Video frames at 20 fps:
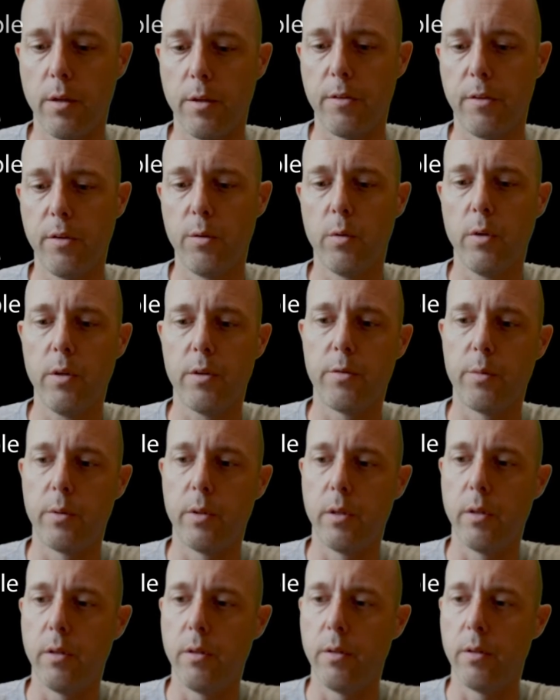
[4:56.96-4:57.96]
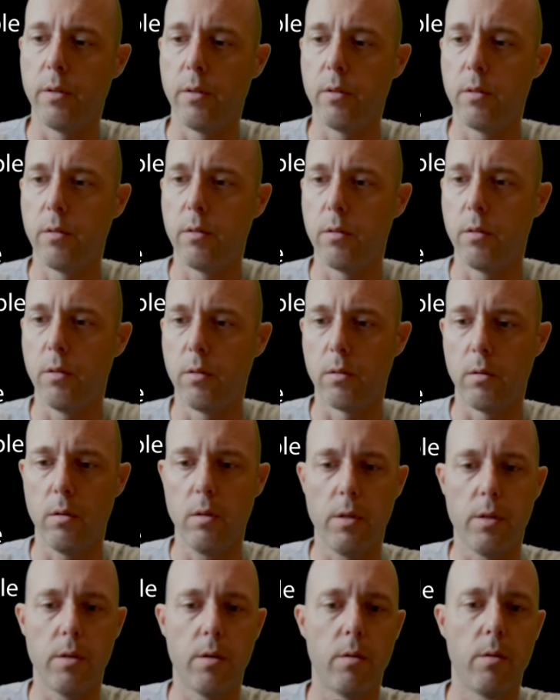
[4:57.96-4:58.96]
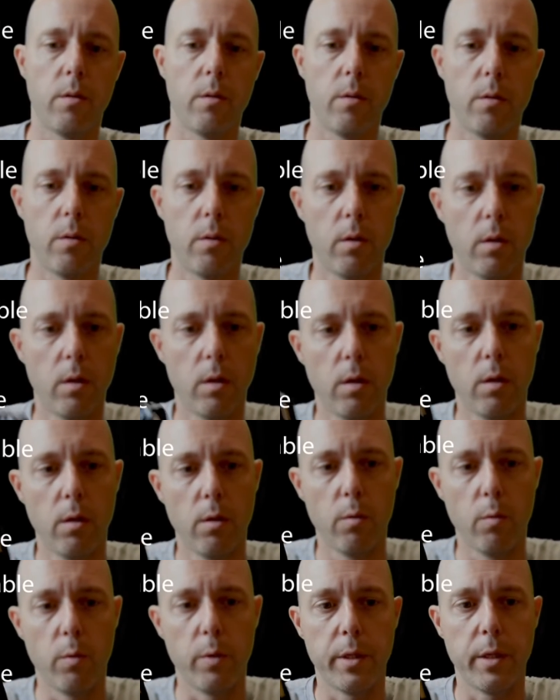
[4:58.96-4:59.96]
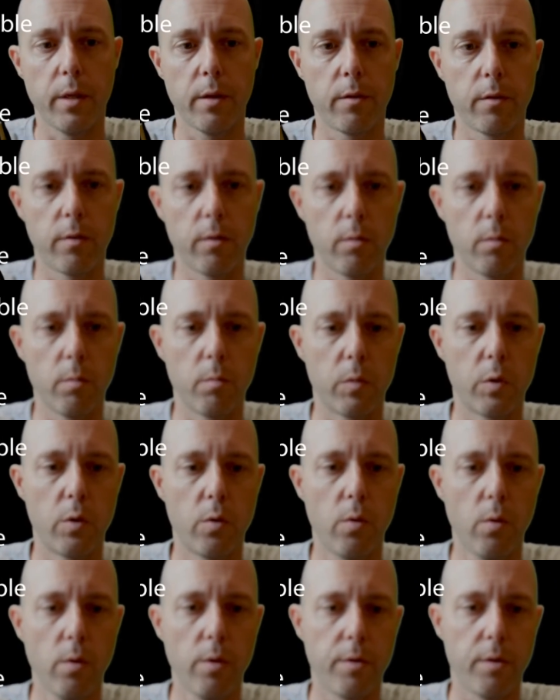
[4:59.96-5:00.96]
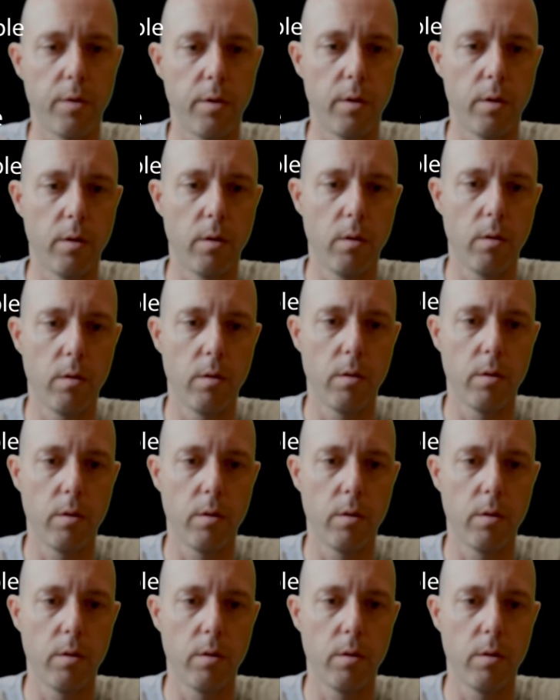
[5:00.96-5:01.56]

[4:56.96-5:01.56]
Let's see what else we got in here. All right. we got some cords here.